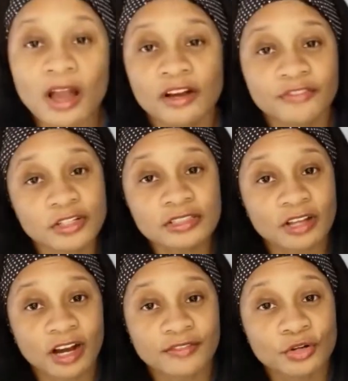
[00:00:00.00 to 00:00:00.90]
First
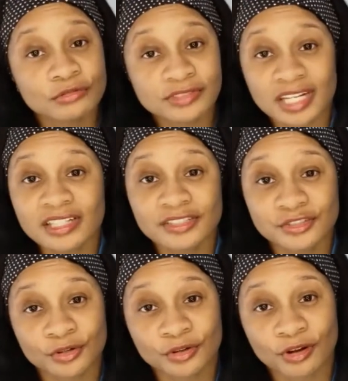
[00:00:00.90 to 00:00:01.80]
off, who does
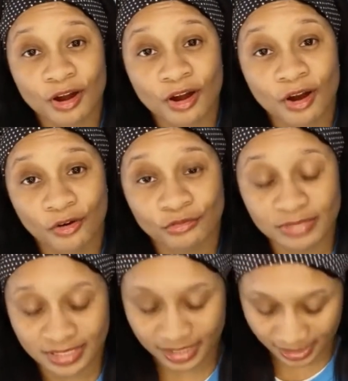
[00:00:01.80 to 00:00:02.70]
your home
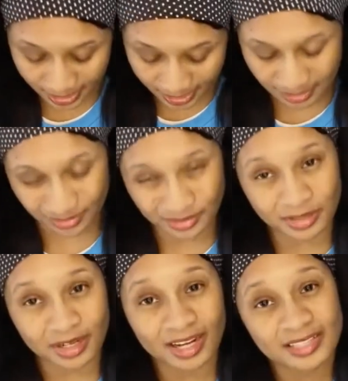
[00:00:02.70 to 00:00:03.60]
study?
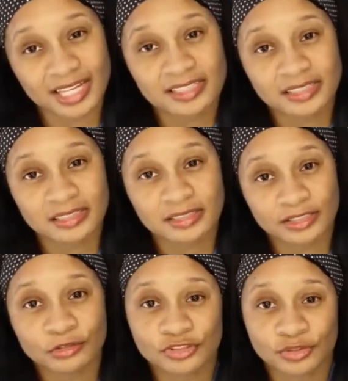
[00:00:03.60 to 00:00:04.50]
A licensed
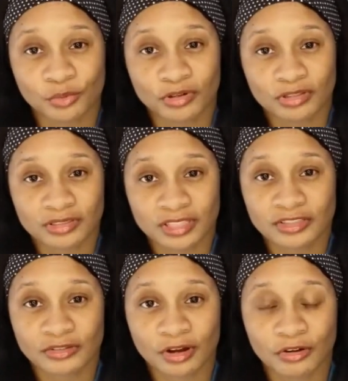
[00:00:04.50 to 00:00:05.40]
social worker does
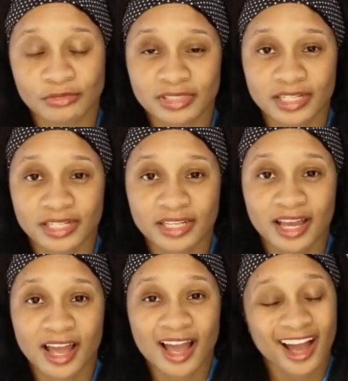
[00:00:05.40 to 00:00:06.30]
your home study.
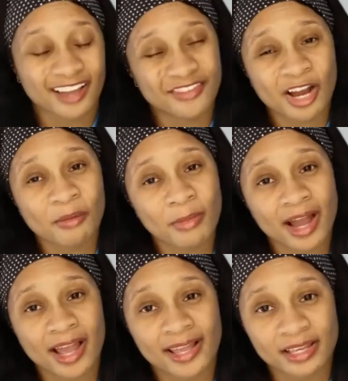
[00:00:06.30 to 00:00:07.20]
I found
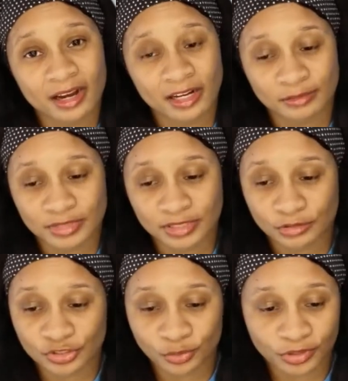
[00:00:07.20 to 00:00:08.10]
my
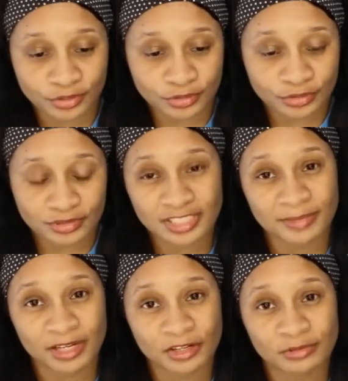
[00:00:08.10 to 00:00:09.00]
social worker who does
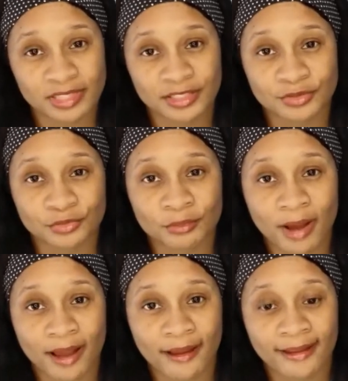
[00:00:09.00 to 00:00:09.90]
my home study through
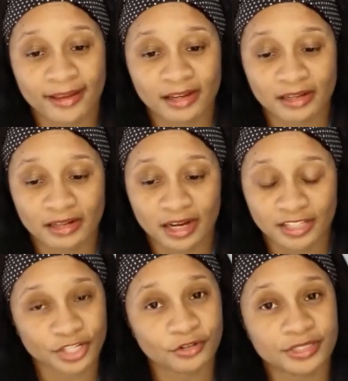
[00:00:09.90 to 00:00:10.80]
my
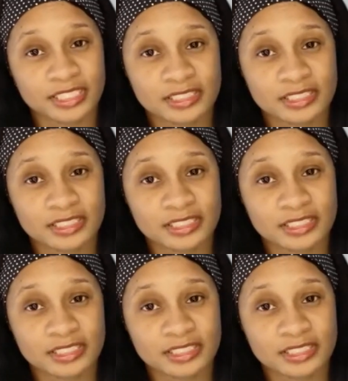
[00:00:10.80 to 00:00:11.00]
attorney.